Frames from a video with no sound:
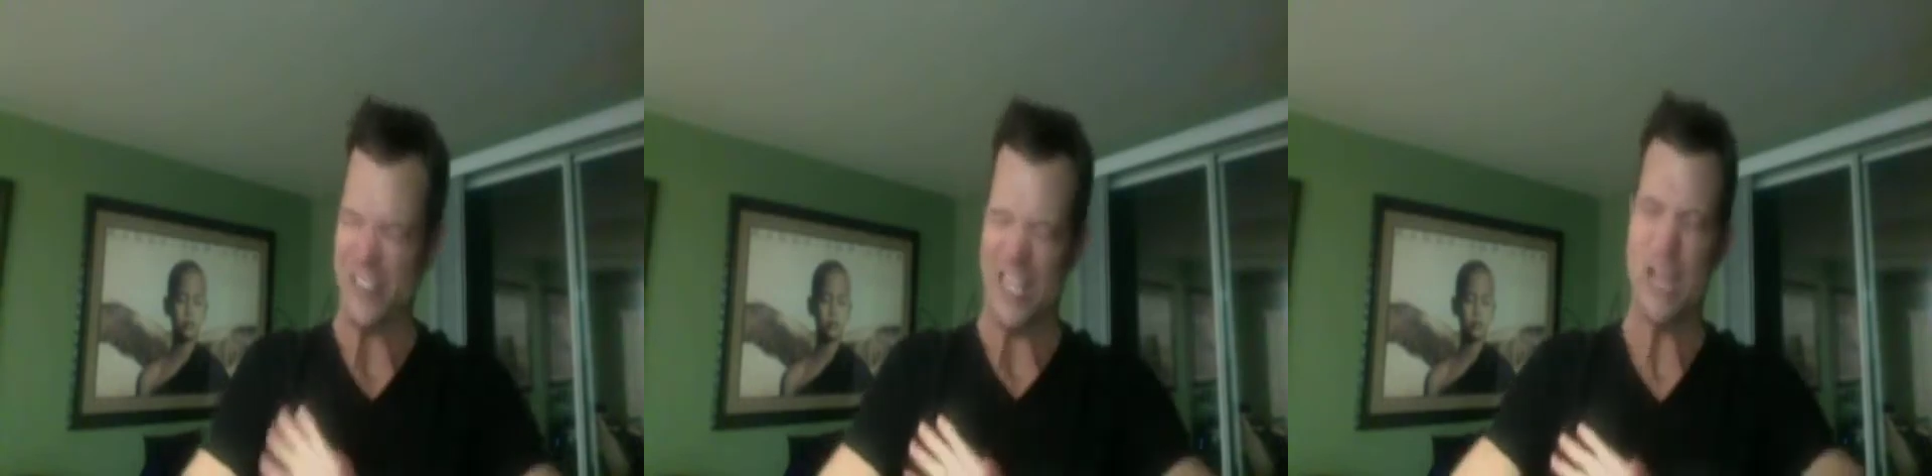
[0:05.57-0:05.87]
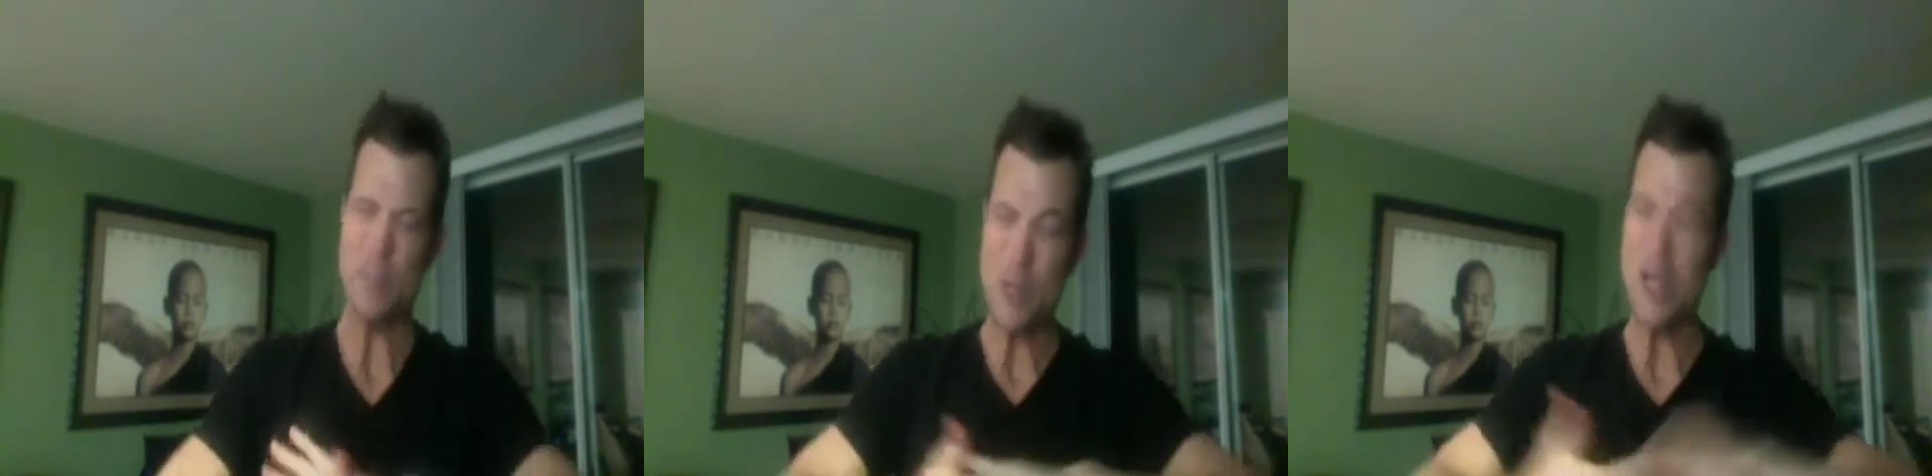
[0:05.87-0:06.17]
a
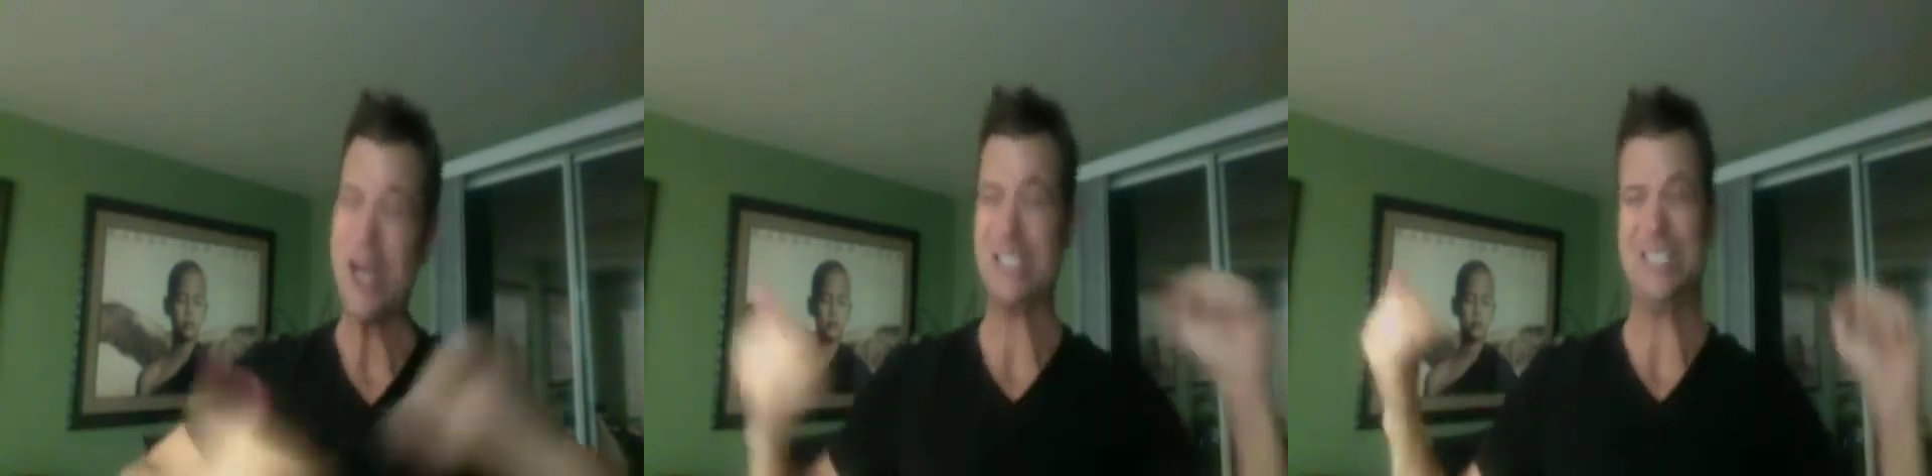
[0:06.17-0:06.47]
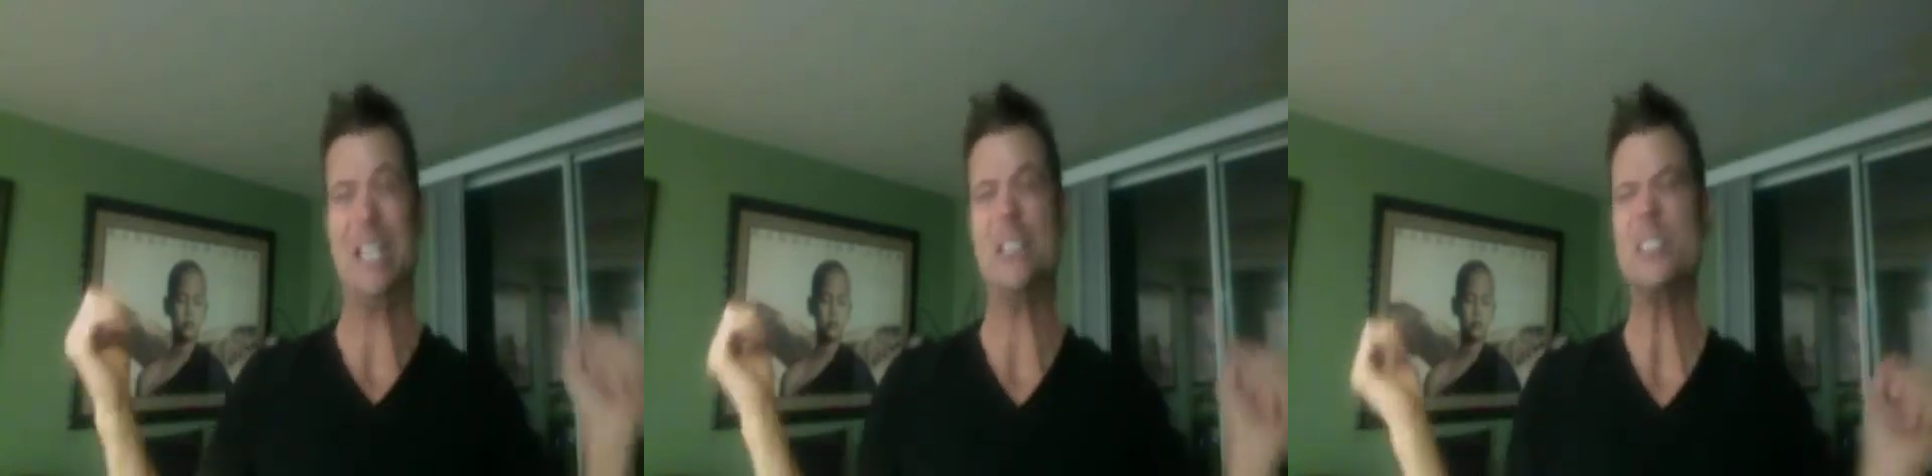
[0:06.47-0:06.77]

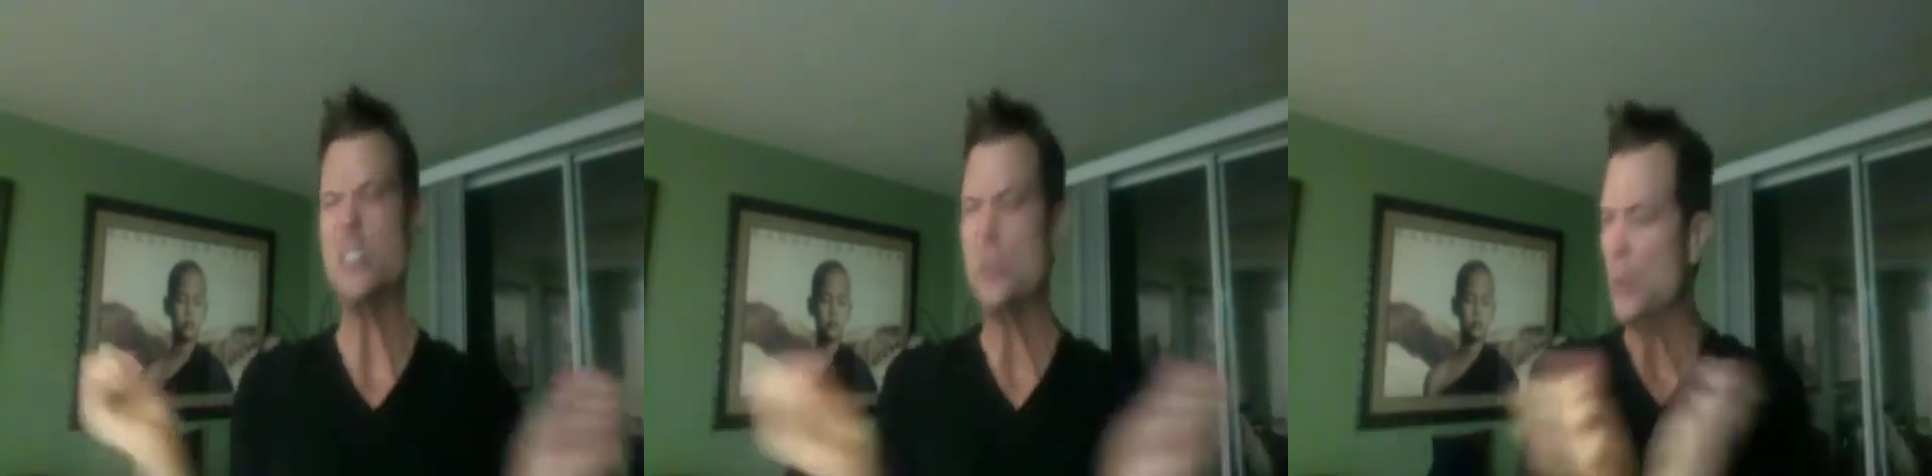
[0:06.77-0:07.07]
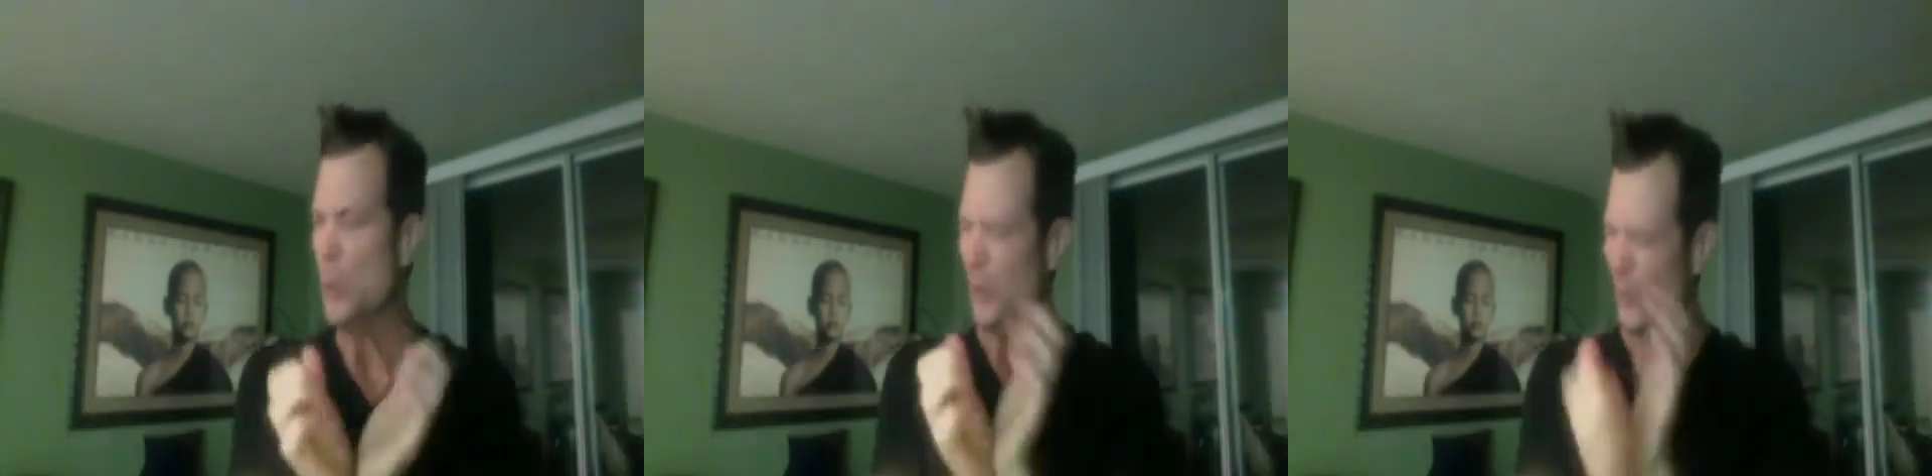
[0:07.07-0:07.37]
process
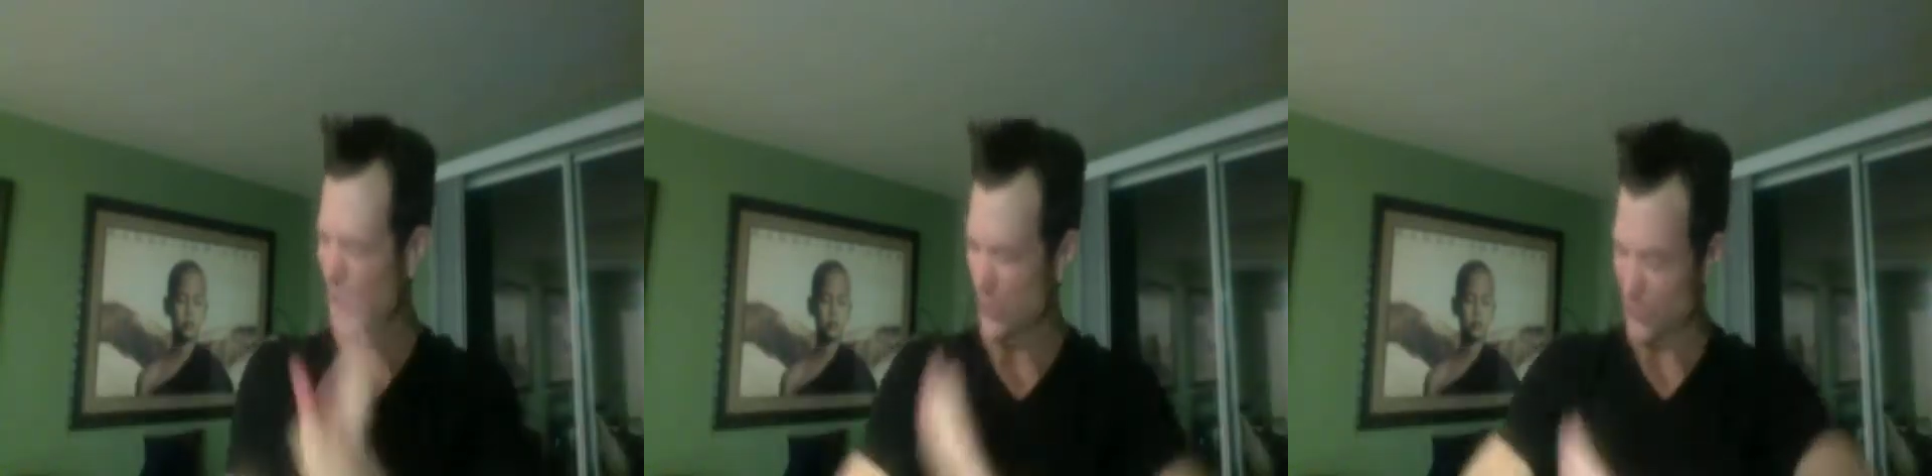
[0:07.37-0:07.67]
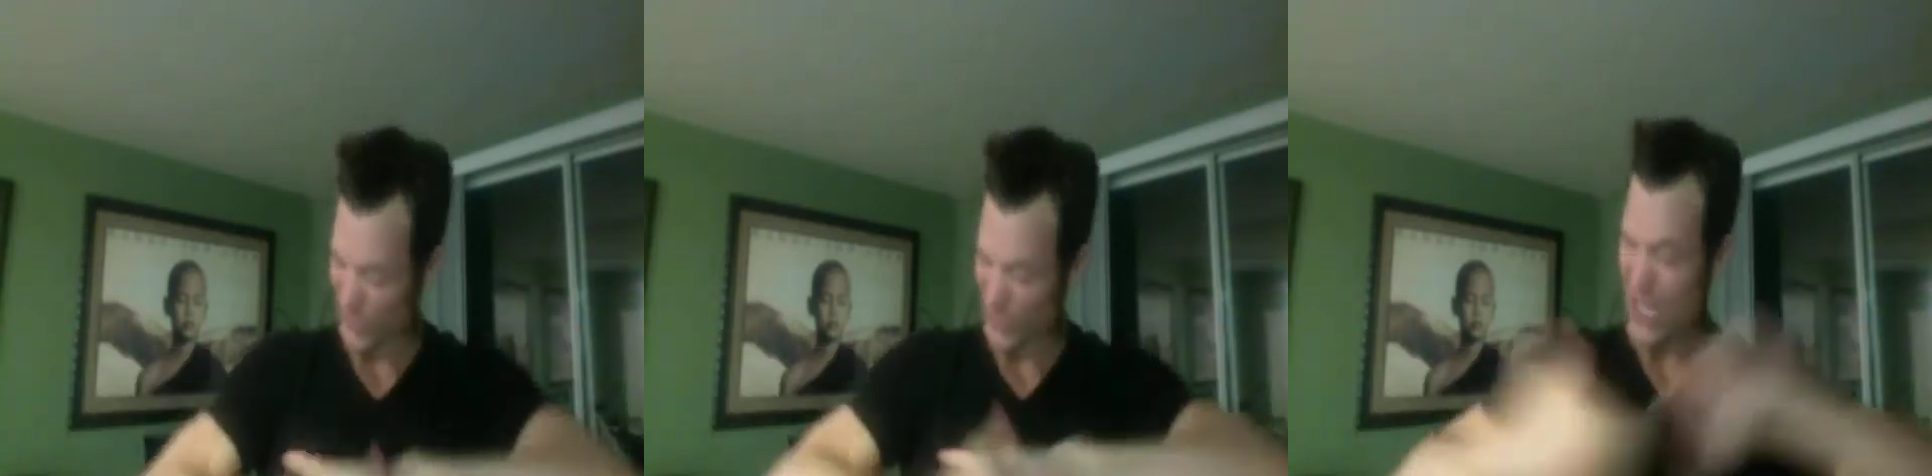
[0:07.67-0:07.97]
which
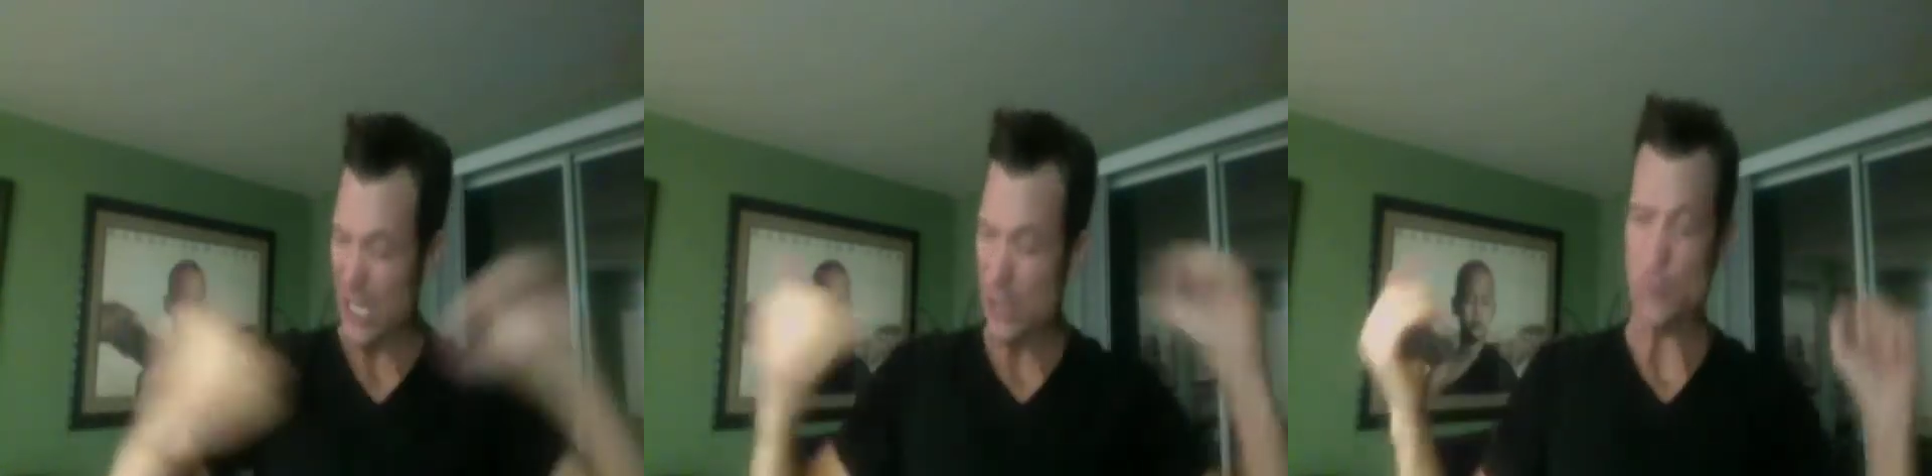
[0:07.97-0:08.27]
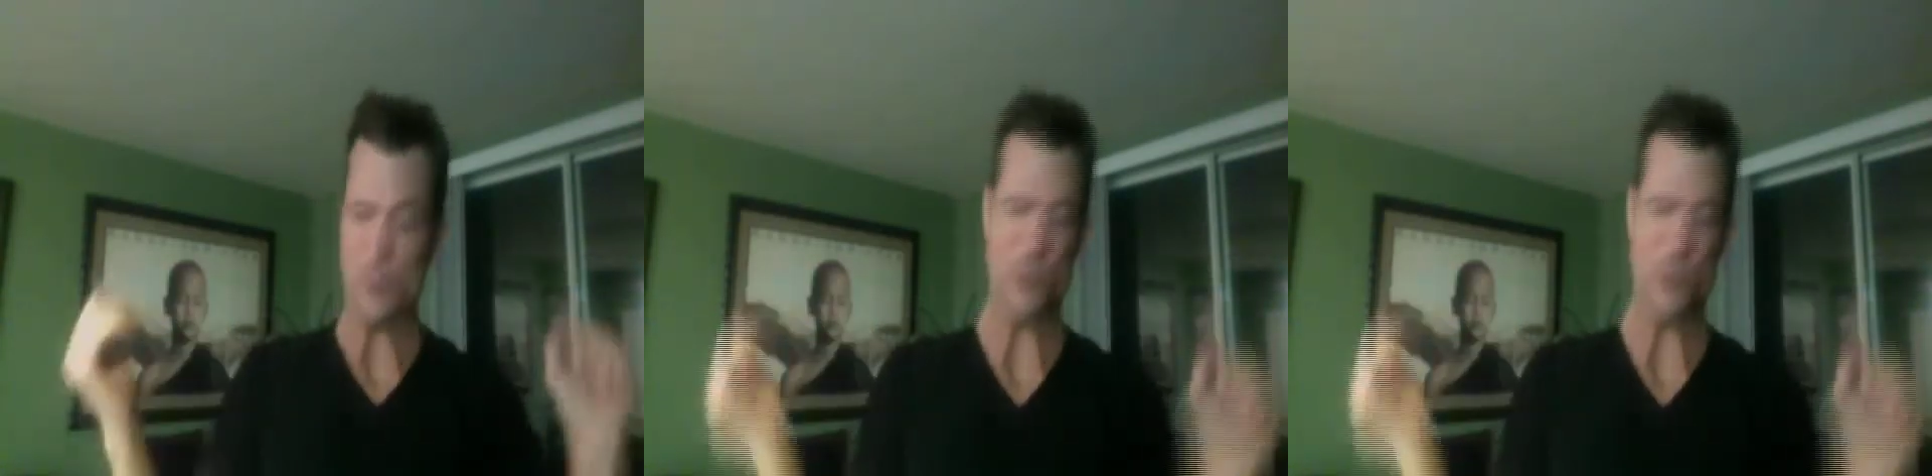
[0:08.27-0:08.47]
will help